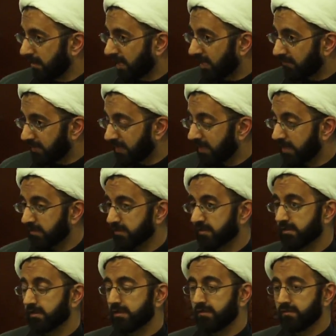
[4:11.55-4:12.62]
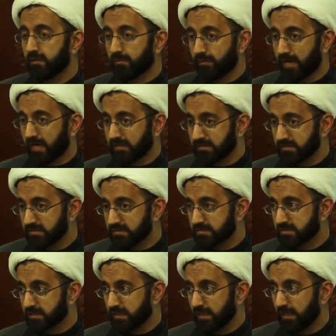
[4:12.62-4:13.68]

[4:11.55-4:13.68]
amalan in their practice,